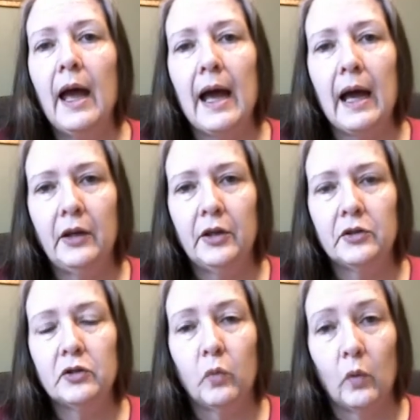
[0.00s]
I
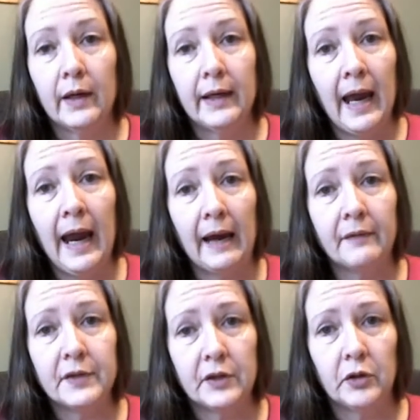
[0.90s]
used
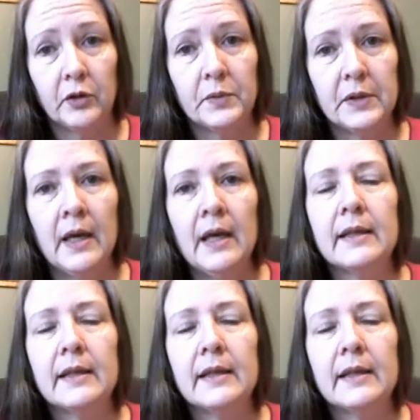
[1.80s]
1.5 scoops.